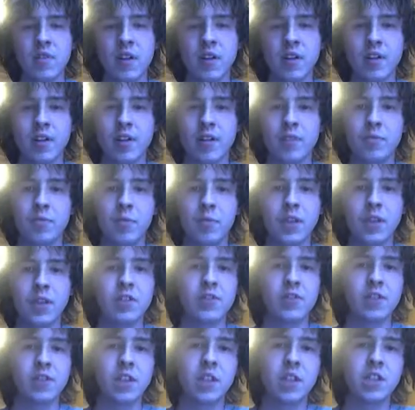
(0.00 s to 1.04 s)
I've been
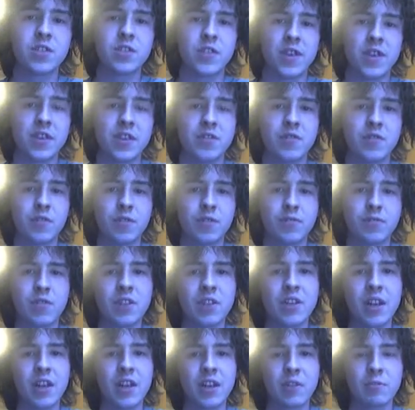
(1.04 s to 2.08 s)
to the Leeds Festival 4
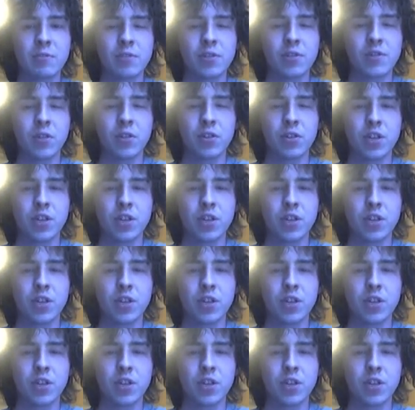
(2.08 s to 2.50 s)
times.